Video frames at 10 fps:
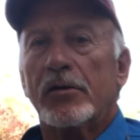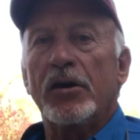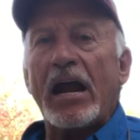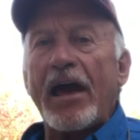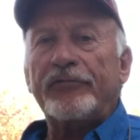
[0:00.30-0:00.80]

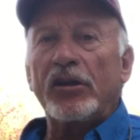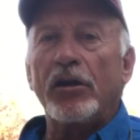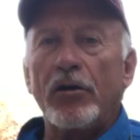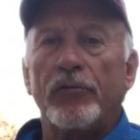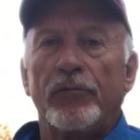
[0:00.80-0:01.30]
Good
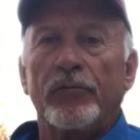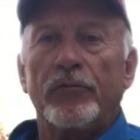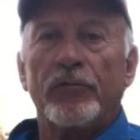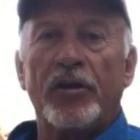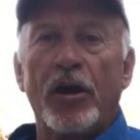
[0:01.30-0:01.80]
afternoon.
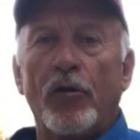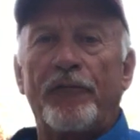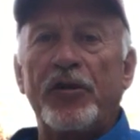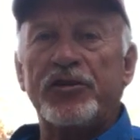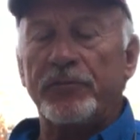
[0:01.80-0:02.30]
The
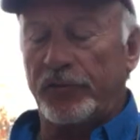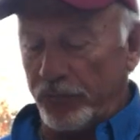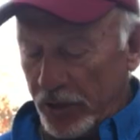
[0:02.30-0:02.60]
Old Fisherman's